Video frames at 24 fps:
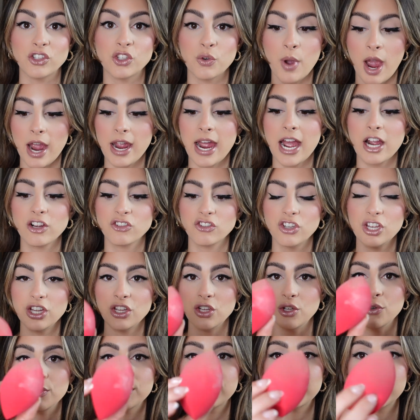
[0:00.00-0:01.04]
So I actually
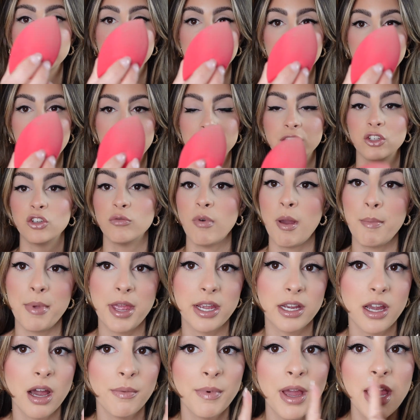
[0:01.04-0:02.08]
used this today to do my
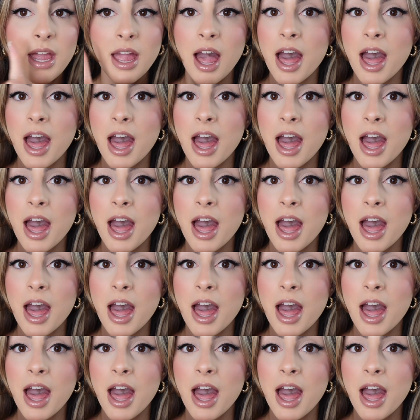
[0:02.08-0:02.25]
makeup